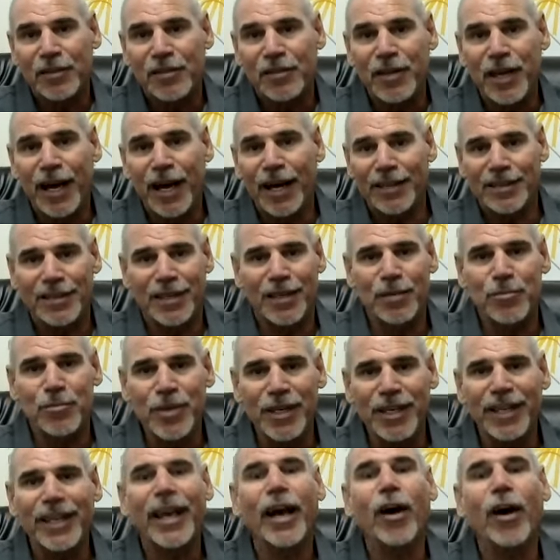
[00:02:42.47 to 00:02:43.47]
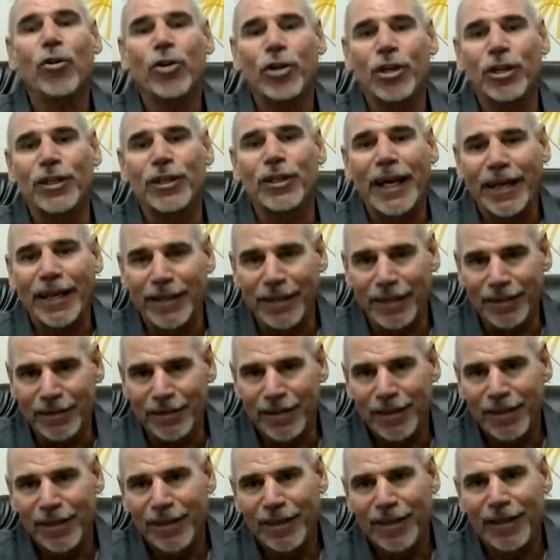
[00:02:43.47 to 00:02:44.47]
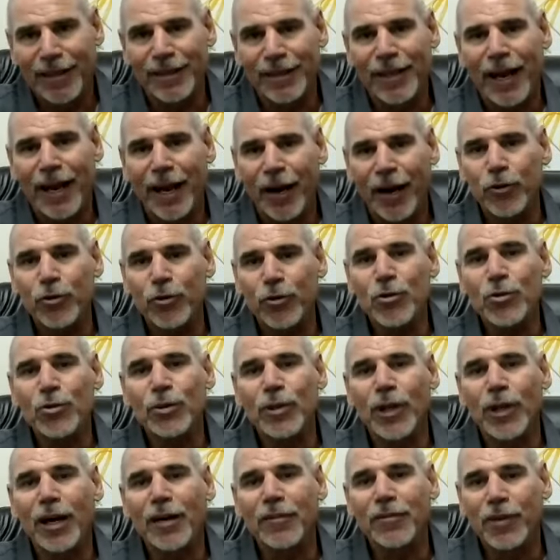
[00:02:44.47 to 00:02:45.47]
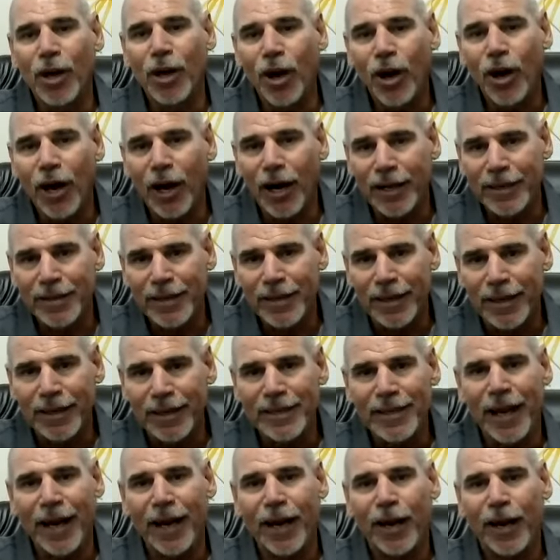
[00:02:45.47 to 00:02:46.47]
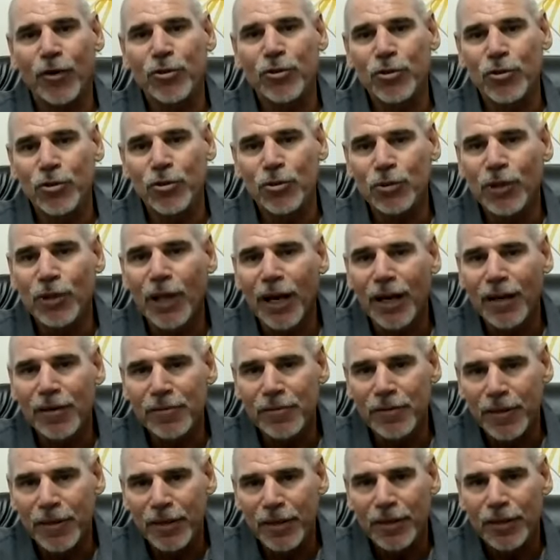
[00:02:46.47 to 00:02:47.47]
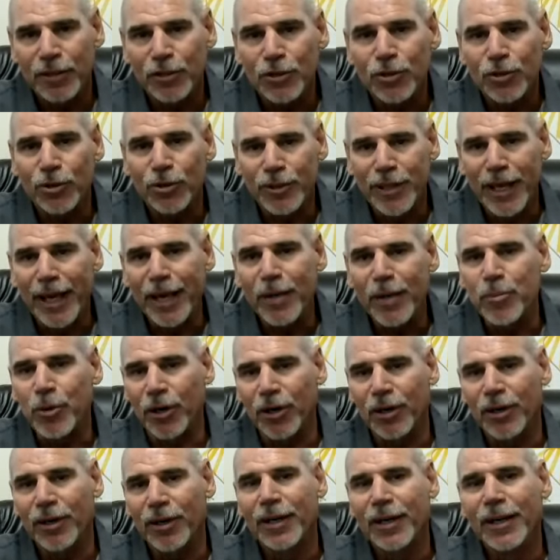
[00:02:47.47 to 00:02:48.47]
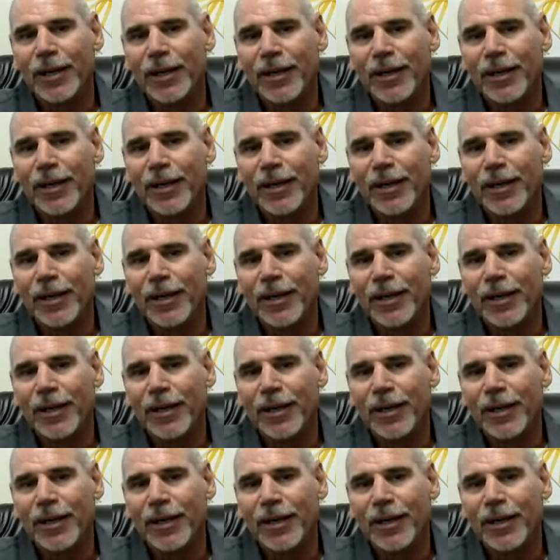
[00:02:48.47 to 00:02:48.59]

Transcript: that can be calculated in how you love God and how you love your neighbor.